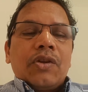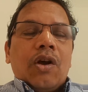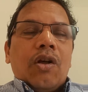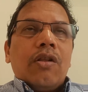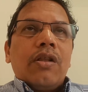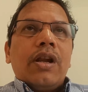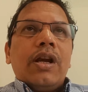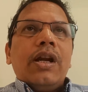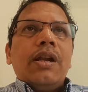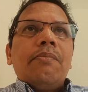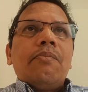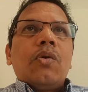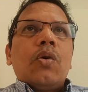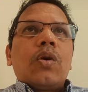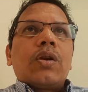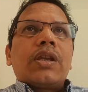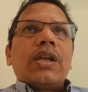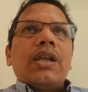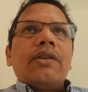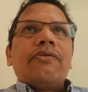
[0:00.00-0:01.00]
Already
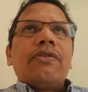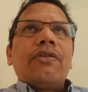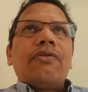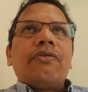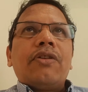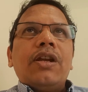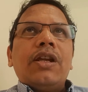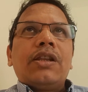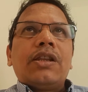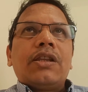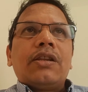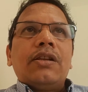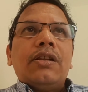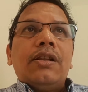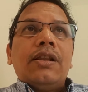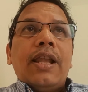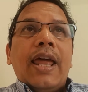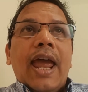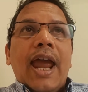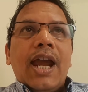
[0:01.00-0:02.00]
more than 50
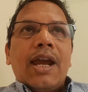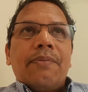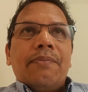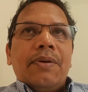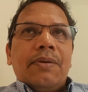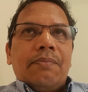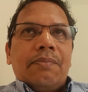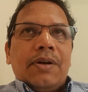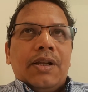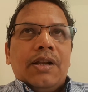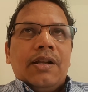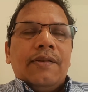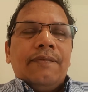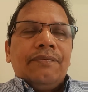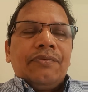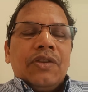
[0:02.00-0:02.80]
lakh people,